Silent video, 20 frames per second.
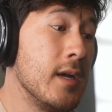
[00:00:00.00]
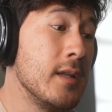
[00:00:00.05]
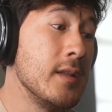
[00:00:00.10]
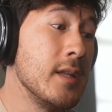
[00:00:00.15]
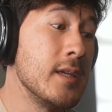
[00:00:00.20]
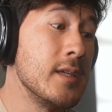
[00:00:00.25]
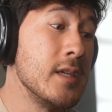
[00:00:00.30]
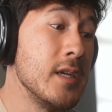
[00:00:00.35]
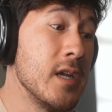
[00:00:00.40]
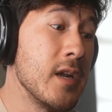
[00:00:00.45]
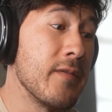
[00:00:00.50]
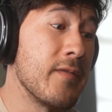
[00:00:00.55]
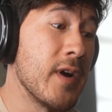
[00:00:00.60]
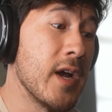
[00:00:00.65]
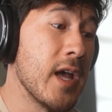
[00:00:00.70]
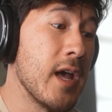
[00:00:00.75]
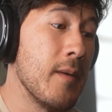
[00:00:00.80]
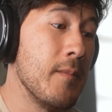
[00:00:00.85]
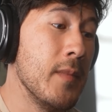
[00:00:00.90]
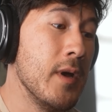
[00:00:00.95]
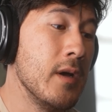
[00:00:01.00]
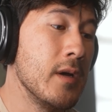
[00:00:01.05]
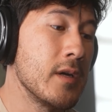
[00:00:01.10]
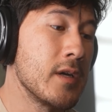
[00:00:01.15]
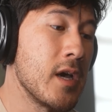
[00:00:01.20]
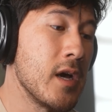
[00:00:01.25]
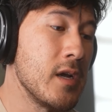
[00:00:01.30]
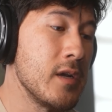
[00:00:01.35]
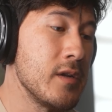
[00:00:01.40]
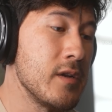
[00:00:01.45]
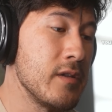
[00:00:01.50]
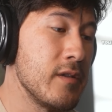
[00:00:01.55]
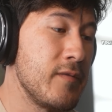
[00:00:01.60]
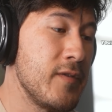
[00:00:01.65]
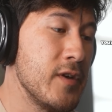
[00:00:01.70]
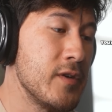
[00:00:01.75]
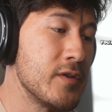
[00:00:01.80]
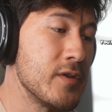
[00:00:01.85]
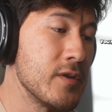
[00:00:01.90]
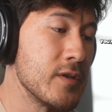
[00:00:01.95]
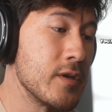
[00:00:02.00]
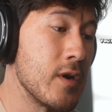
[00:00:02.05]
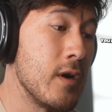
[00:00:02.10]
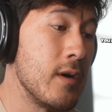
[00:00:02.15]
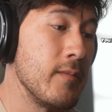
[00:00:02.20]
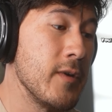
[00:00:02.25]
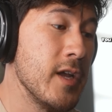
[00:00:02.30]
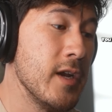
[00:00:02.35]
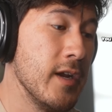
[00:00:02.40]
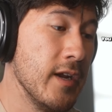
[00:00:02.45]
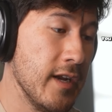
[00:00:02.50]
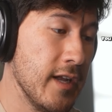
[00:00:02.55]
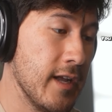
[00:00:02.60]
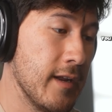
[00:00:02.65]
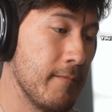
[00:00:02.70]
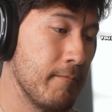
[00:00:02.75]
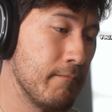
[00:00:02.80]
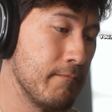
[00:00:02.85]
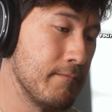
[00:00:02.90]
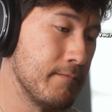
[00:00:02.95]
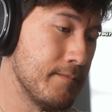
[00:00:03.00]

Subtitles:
Lixian, if I am, cut into the future and call me an idiot.